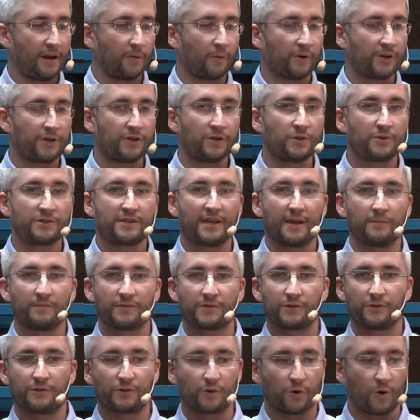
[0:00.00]
and I want to use them
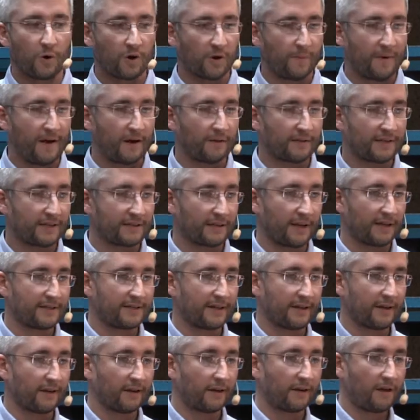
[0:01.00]
to talk about this
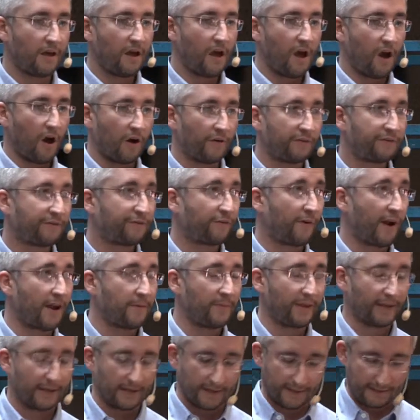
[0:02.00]
idea of
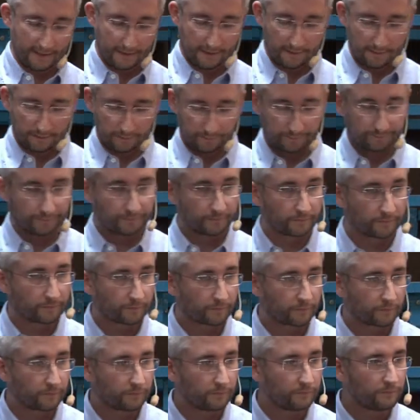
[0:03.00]
framing a little.
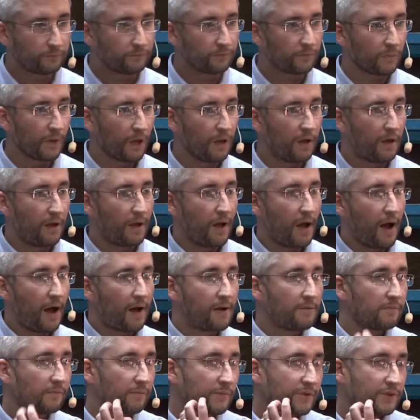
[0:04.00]

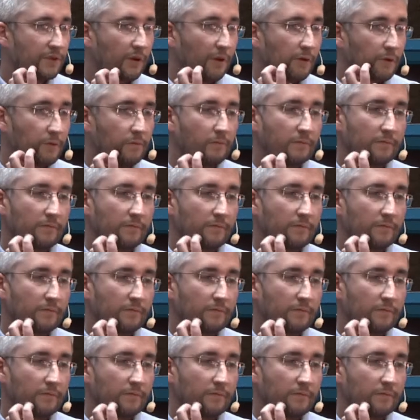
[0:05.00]
Um, so